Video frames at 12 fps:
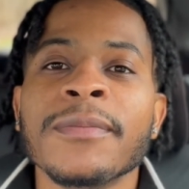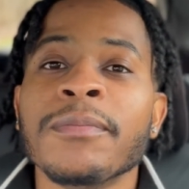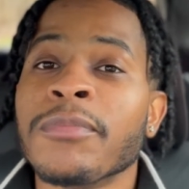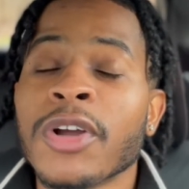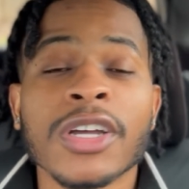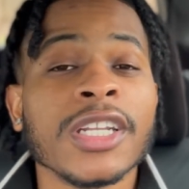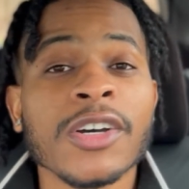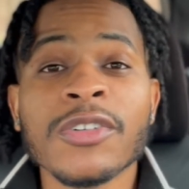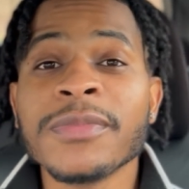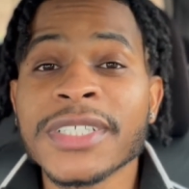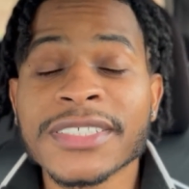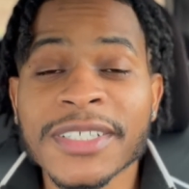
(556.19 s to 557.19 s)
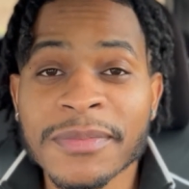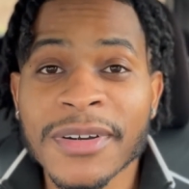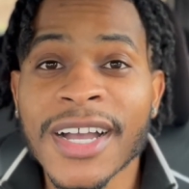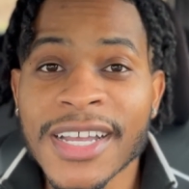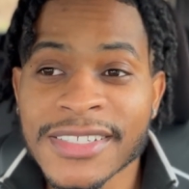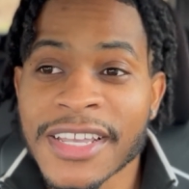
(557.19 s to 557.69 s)
bro, don't be
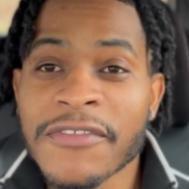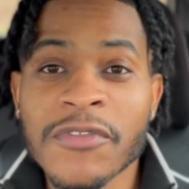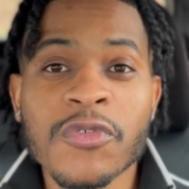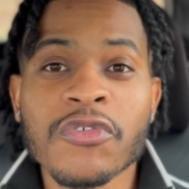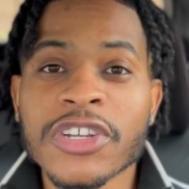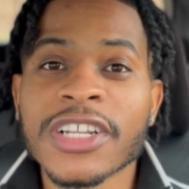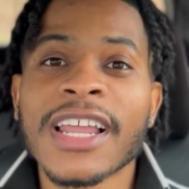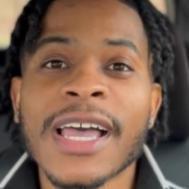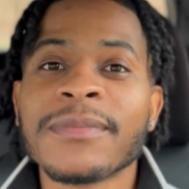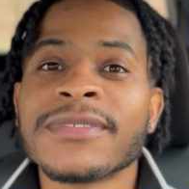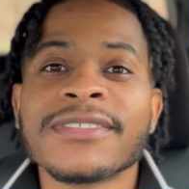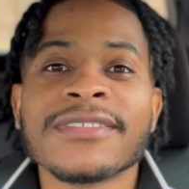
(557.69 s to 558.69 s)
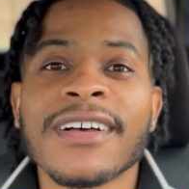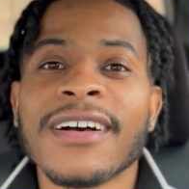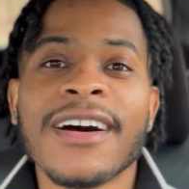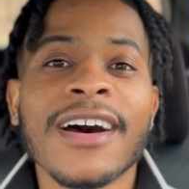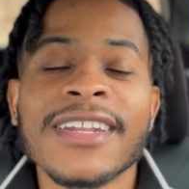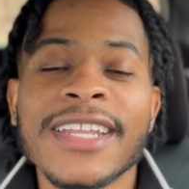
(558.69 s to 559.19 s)
surprised if you relapse
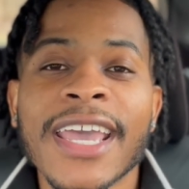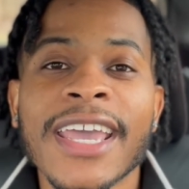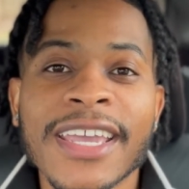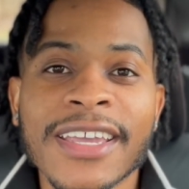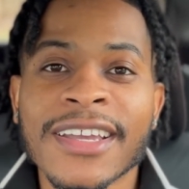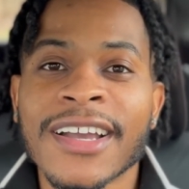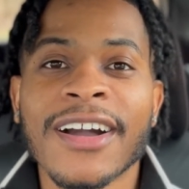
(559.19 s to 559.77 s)
a day,